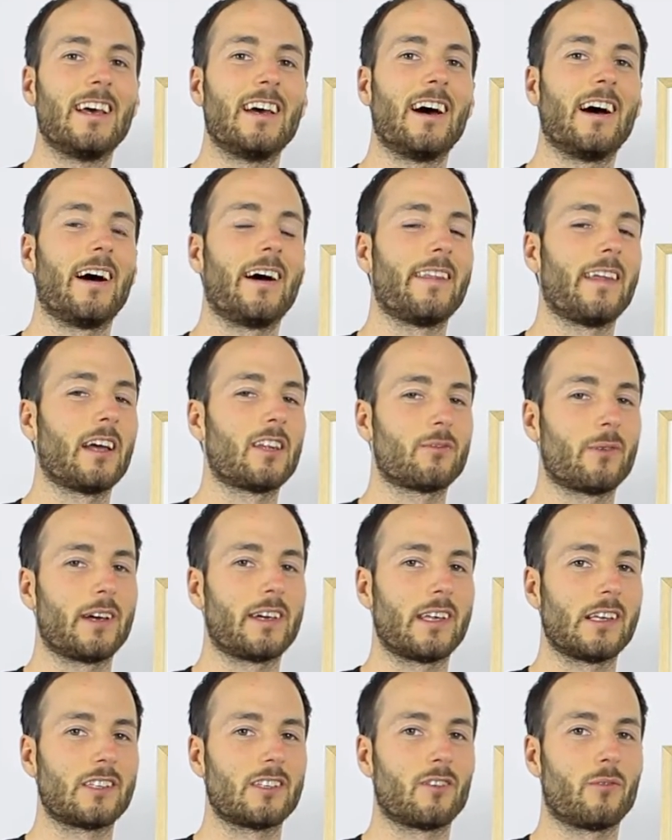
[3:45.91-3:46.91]
That's why
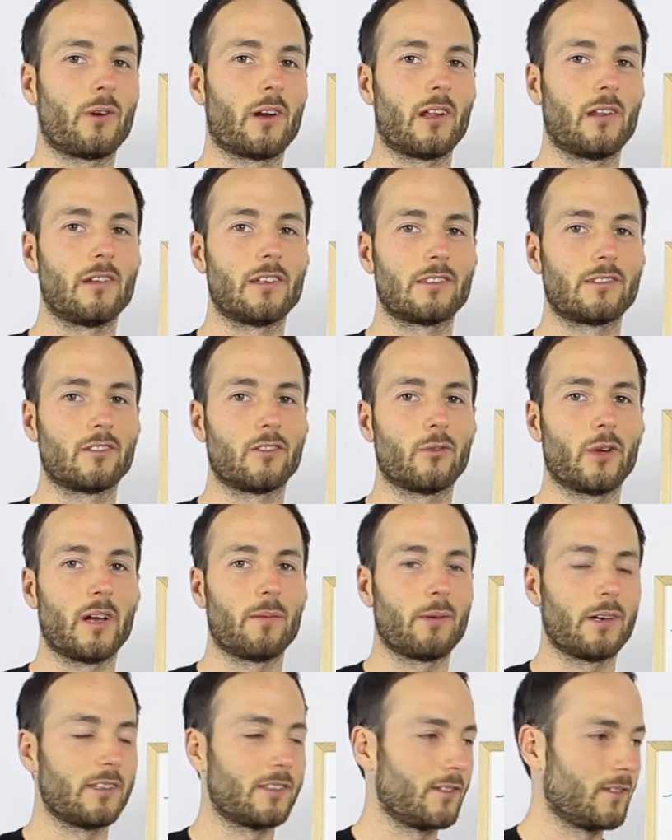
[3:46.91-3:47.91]
Kitchener-Waterloo is such a
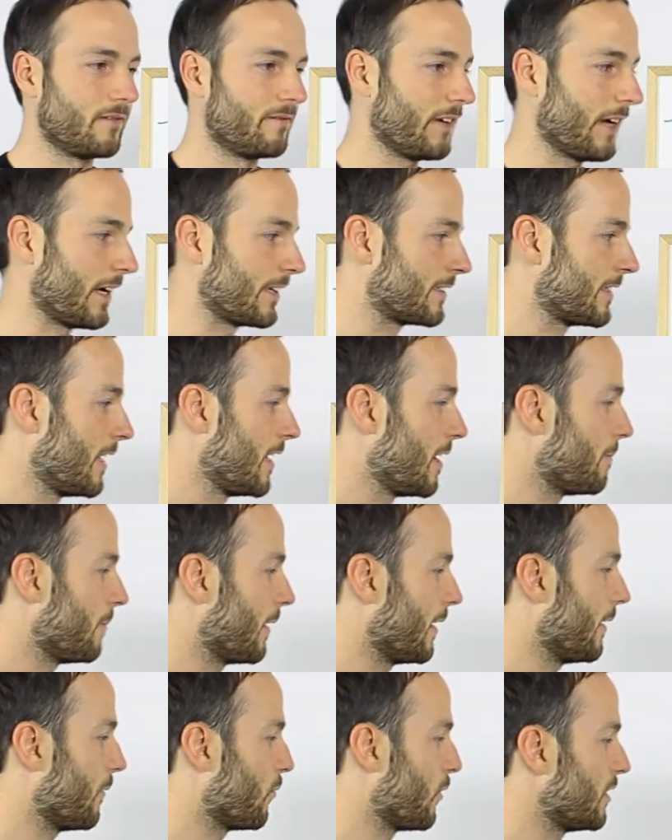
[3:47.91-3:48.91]
great place to invest.
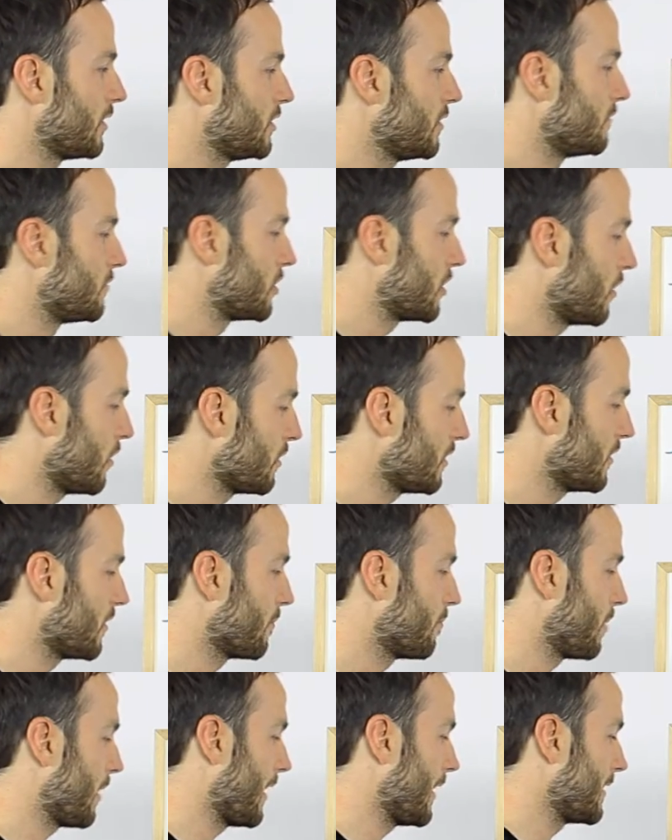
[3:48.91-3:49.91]
But once you've chosen
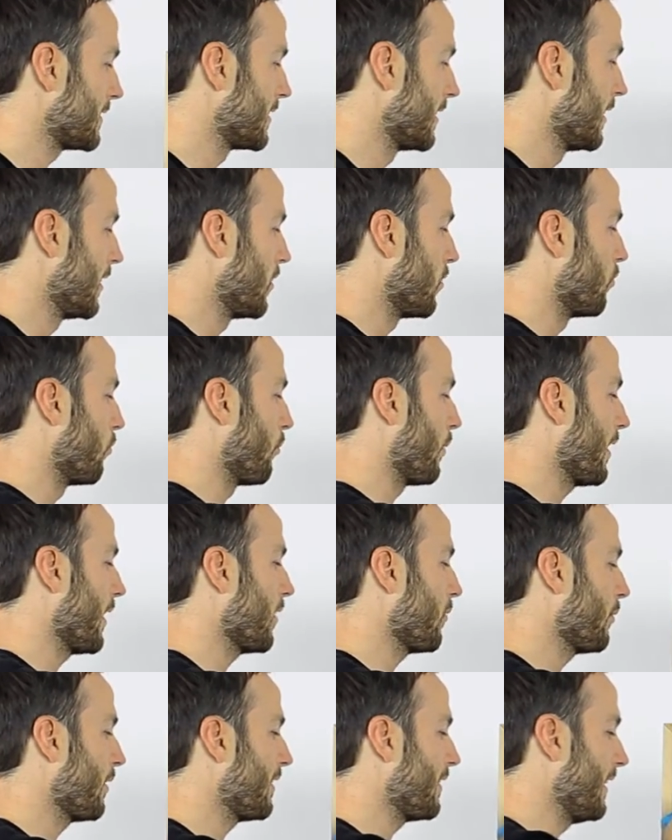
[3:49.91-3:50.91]
your place,
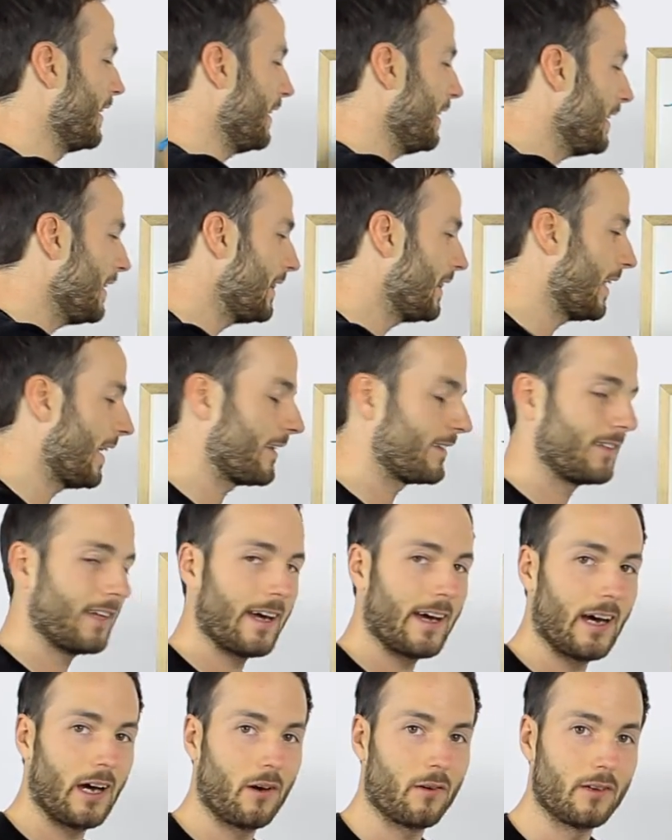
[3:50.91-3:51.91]
where within that
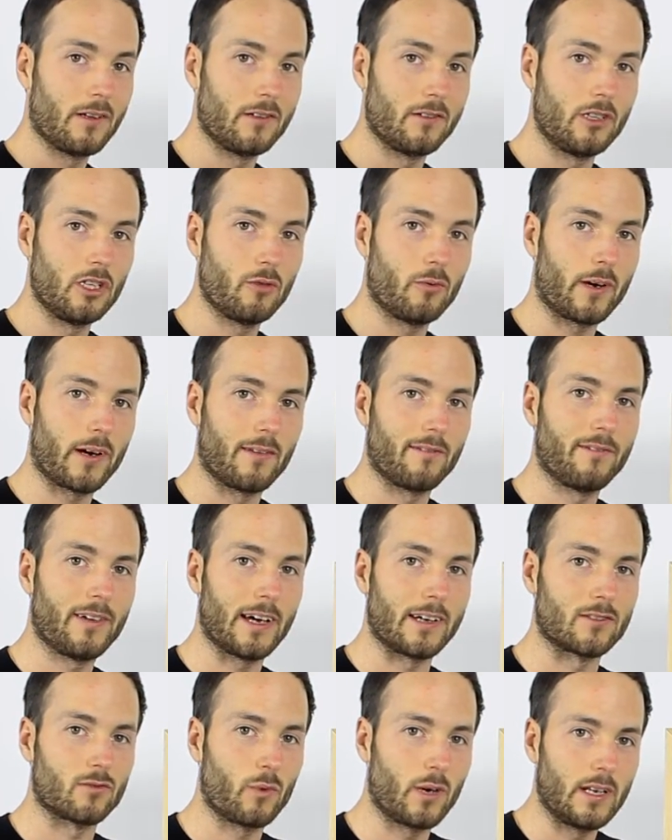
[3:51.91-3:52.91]
town do you want to
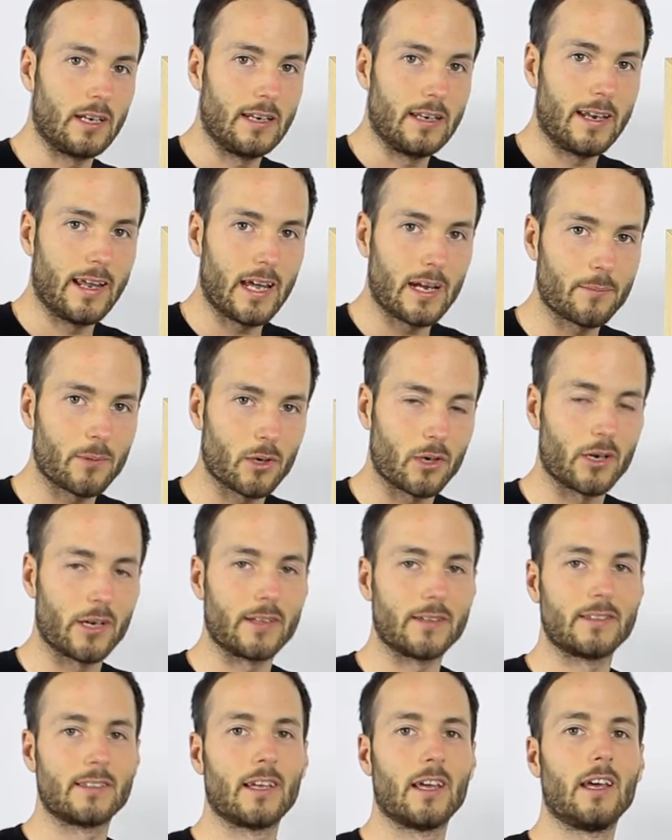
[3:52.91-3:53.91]
invest? What
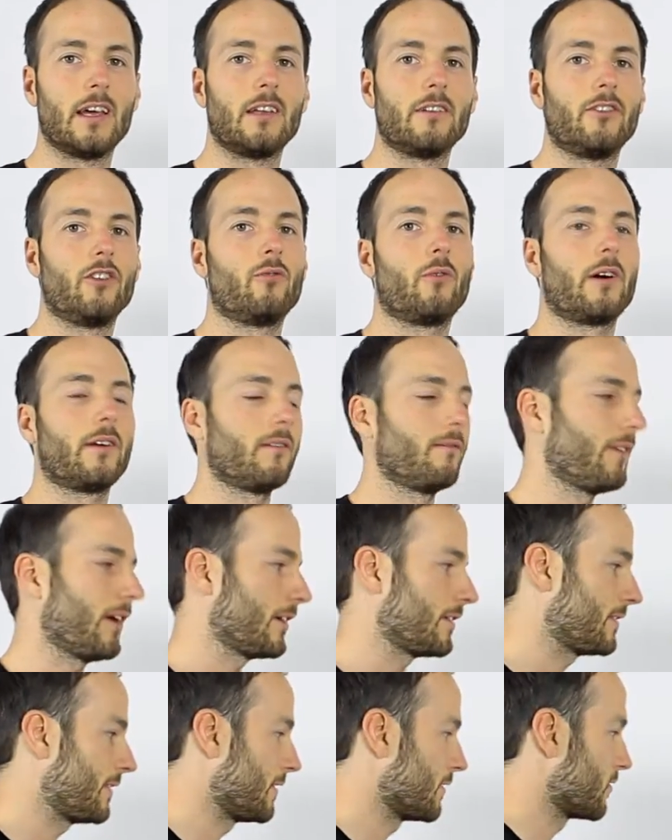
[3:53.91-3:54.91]
neighborhoods do you want to
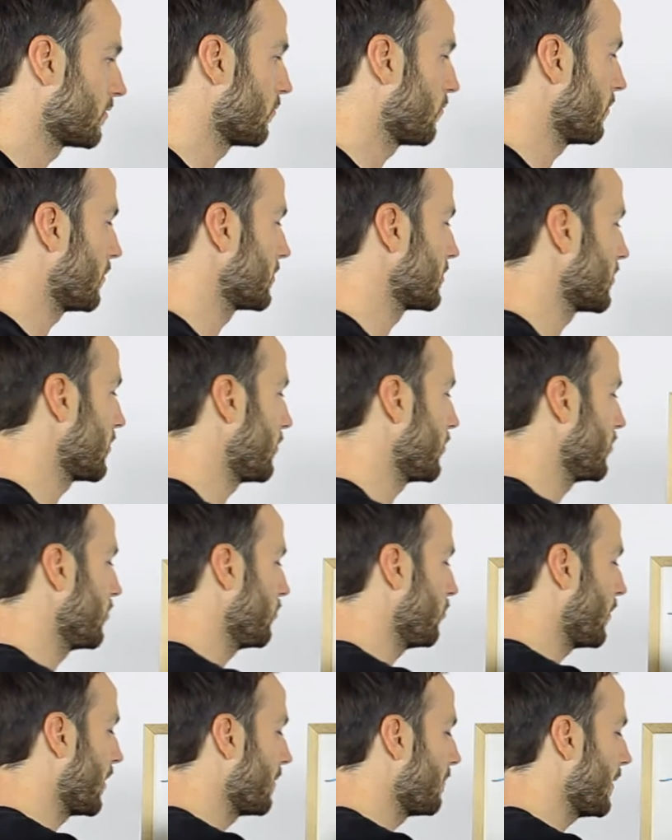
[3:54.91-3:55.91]
invest in? So
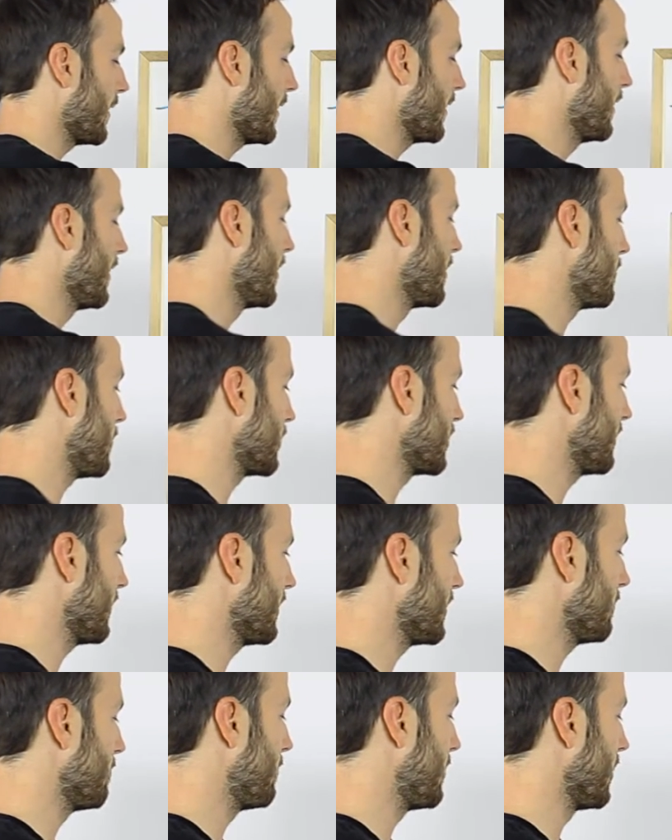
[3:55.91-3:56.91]
you want to buy
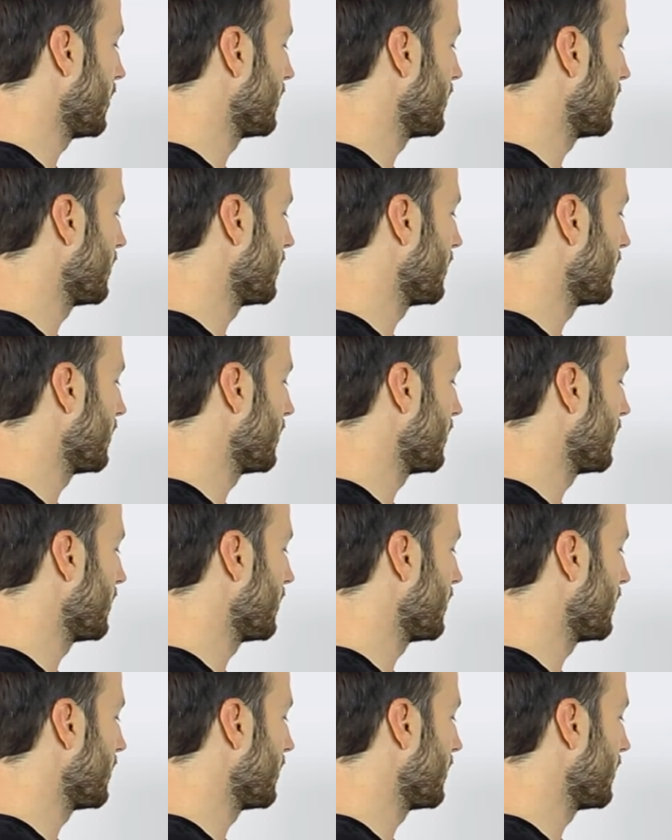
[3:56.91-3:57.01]
multifamily